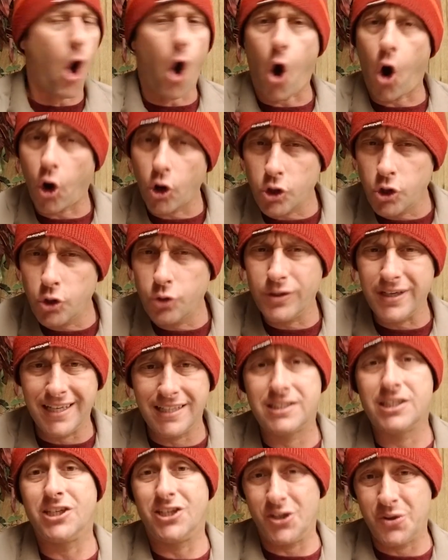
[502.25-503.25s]
All you need
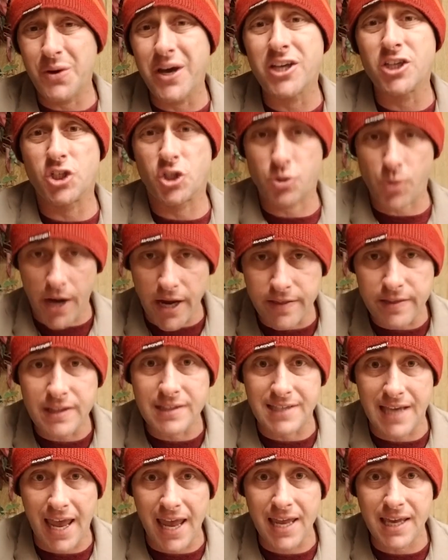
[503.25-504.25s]
to do is drain the
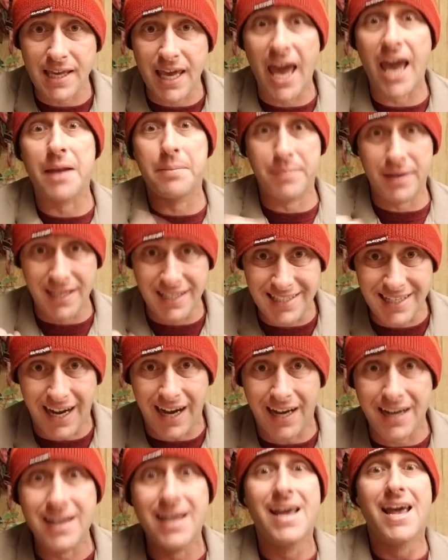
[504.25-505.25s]
tank and be
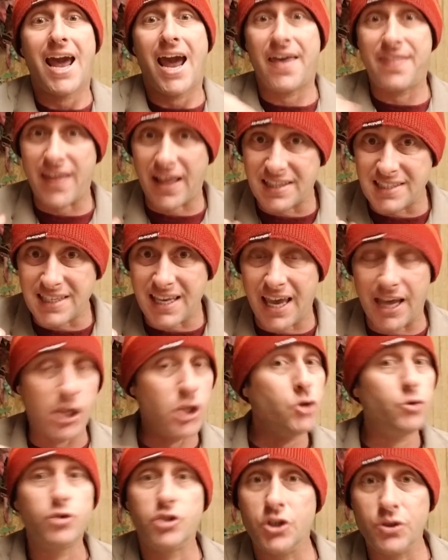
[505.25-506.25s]
done, and that's it.
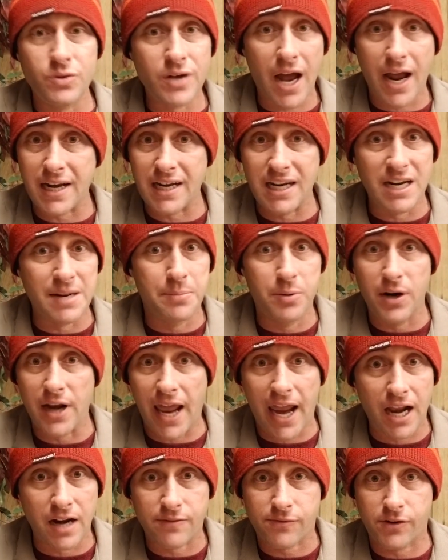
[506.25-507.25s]
You do not need to put
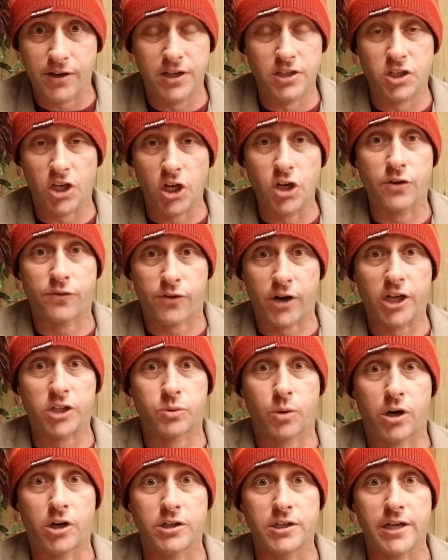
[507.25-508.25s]
antifreeze in your
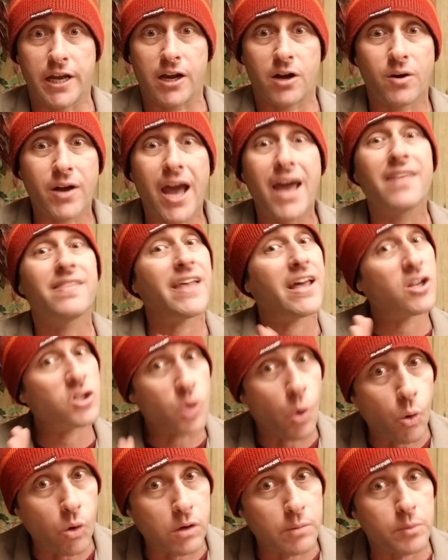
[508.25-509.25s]
freshwater tank. Okay, that is
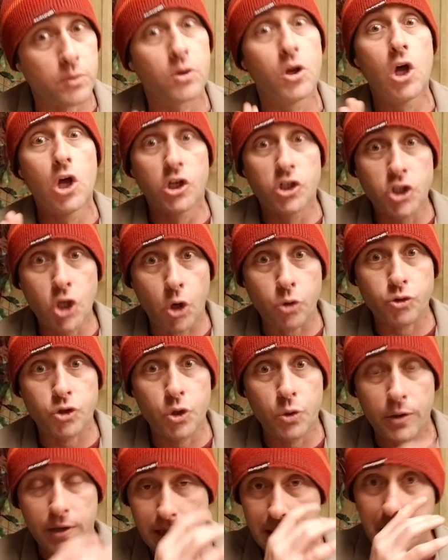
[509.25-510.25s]
horrible. Don't
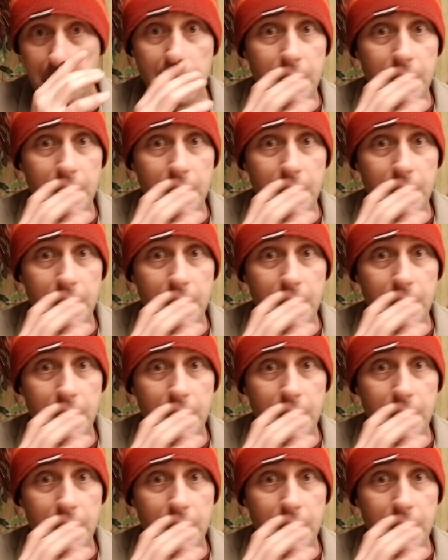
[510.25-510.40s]
do it.